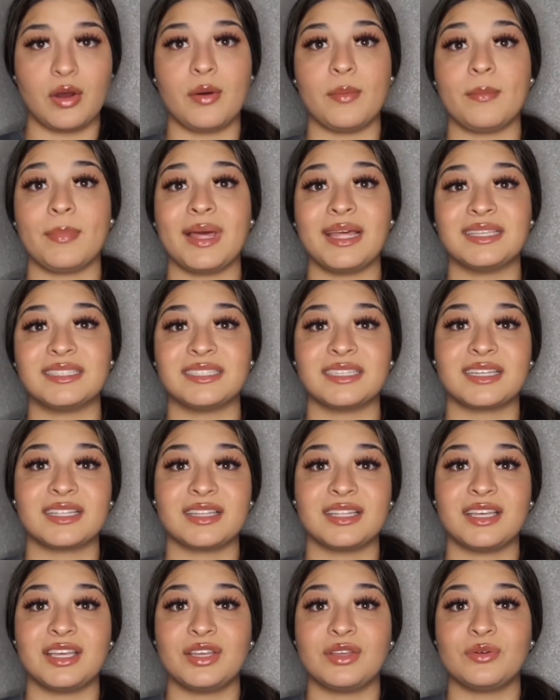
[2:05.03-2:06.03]

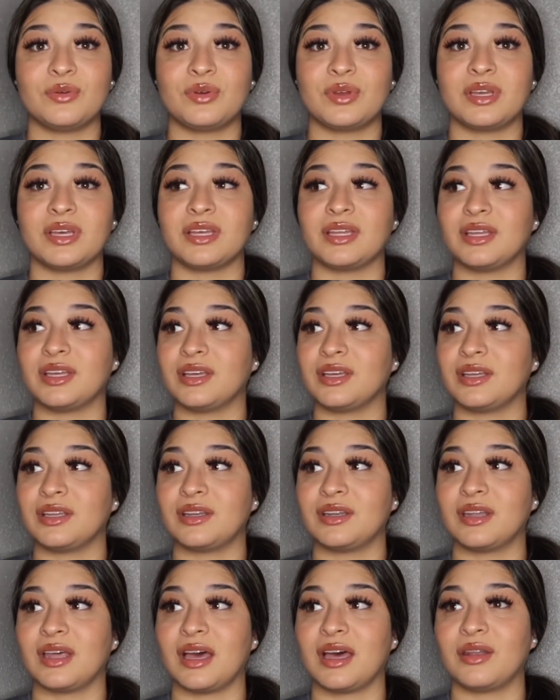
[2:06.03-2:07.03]
Basically you
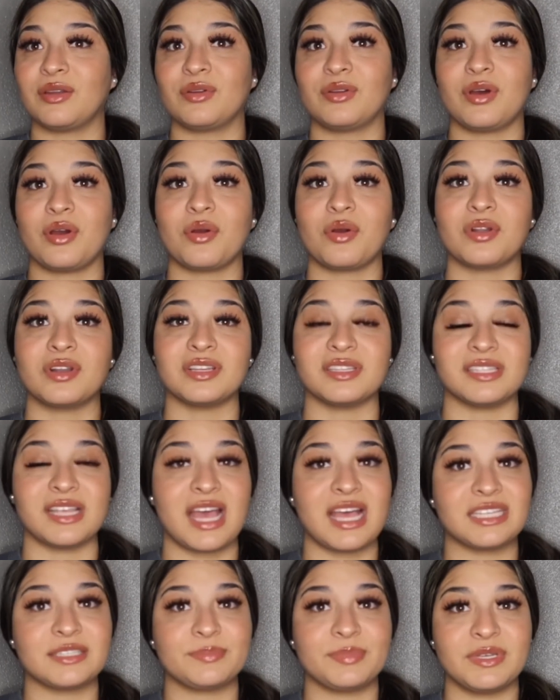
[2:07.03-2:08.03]
could, I don't know, go to
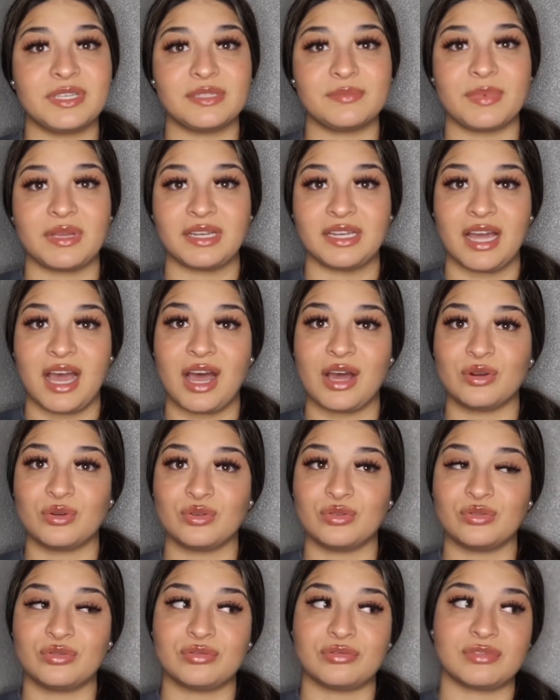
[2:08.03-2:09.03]
Zaxby's,
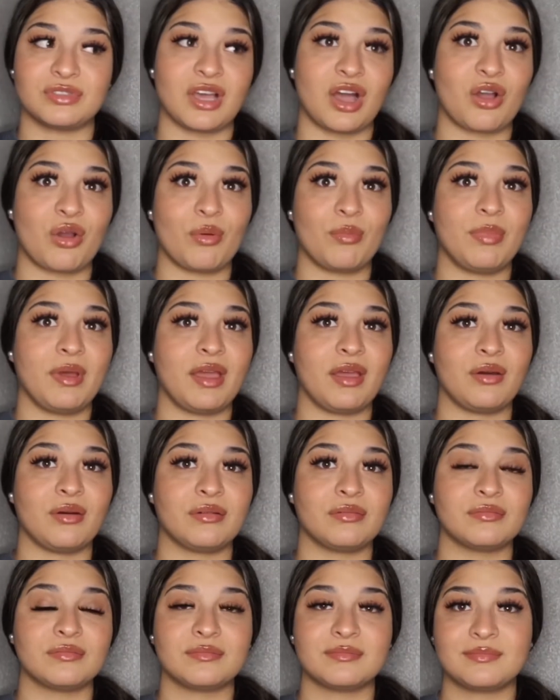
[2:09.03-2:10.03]
McDonald's, Taco Bell.
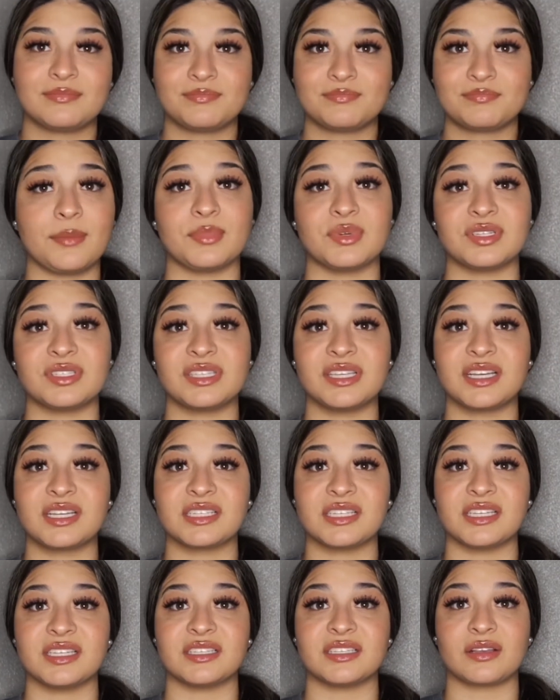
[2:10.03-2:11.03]
Number six
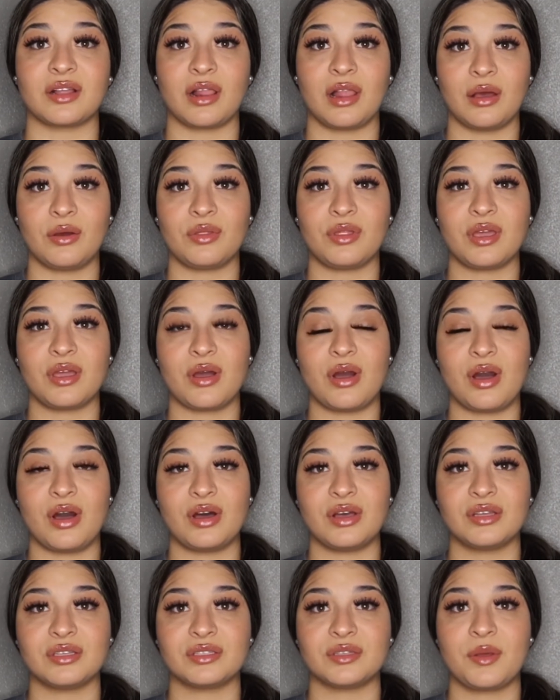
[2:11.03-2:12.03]
is clothing
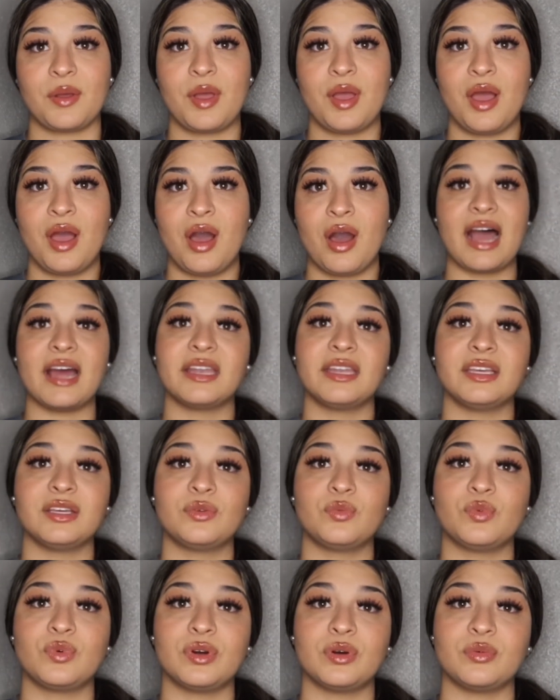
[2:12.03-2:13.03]
hauls. I
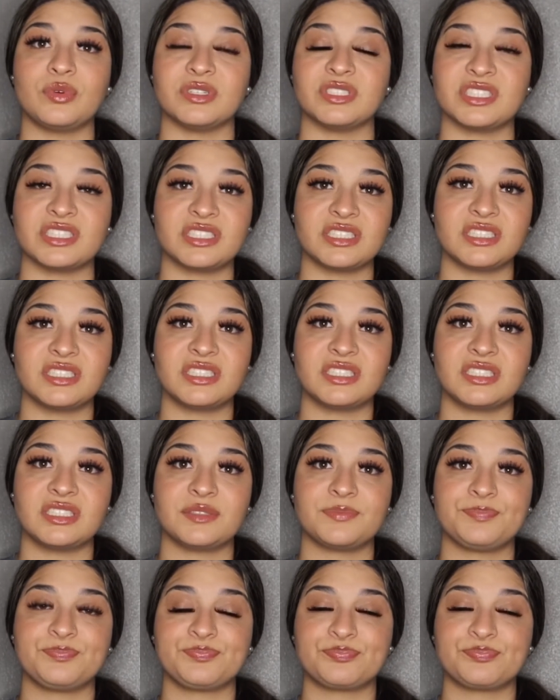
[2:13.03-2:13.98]
did one with Shin.